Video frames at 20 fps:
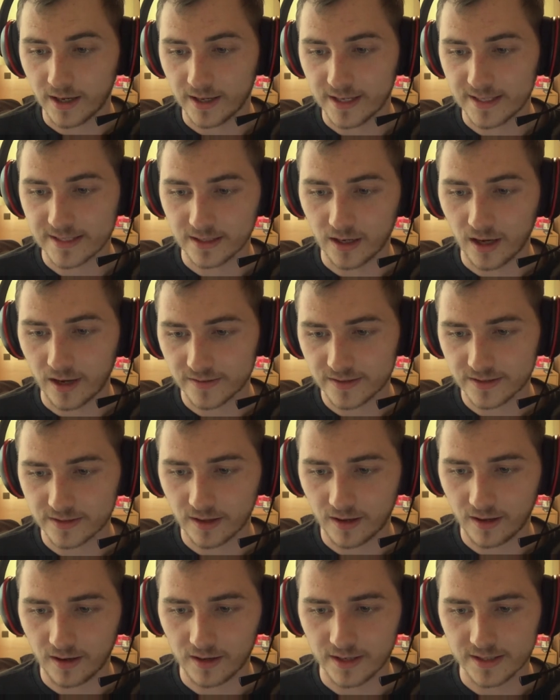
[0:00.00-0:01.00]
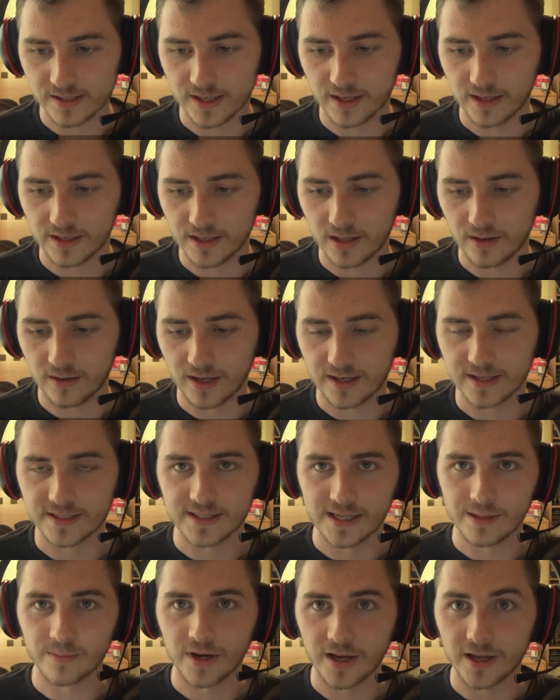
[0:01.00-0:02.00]
his lifestyle as a, you know, like a
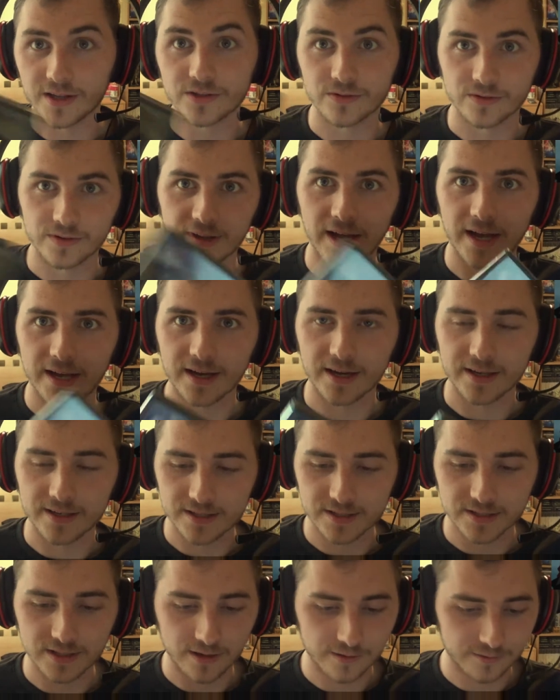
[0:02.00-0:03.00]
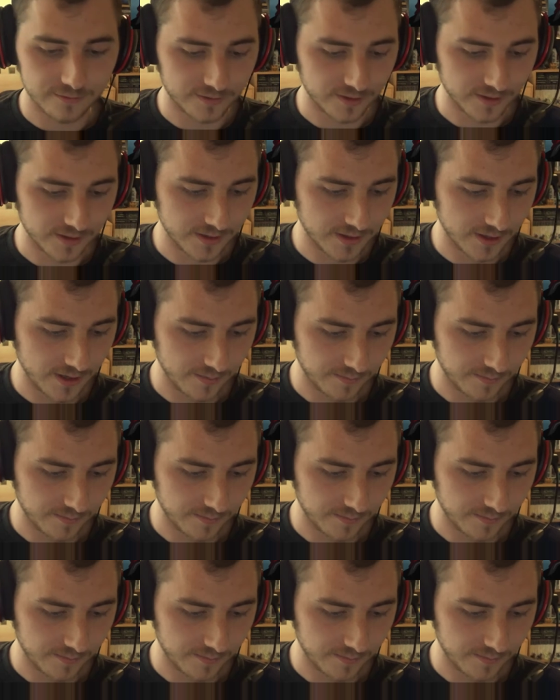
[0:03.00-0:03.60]
demon hunter and that kind of stuff, and